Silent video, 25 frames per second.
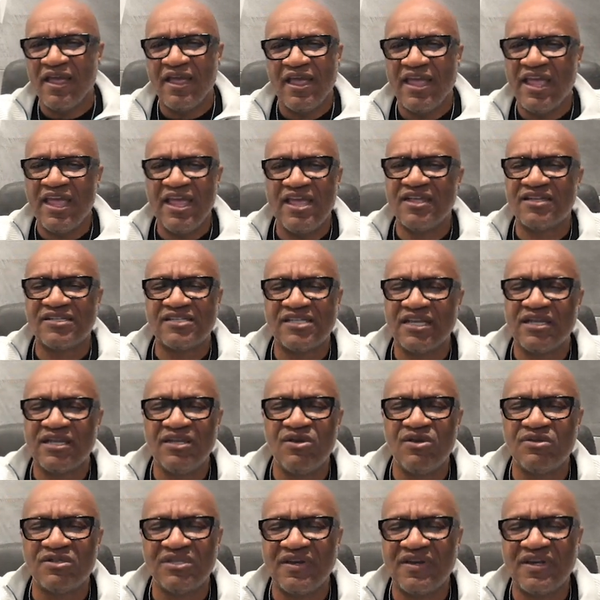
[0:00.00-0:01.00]
he is
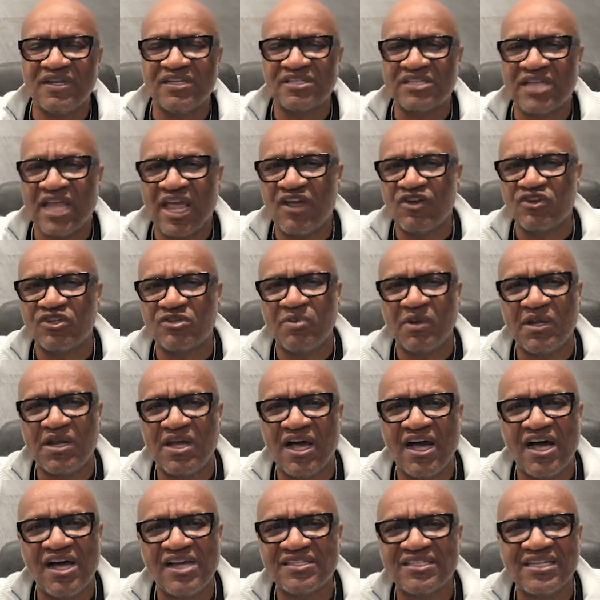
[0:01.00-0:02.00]
using this language
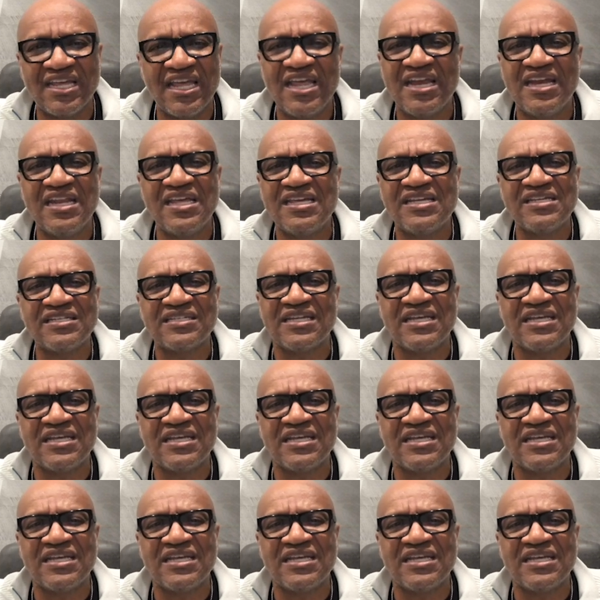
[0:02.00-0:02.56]
because it is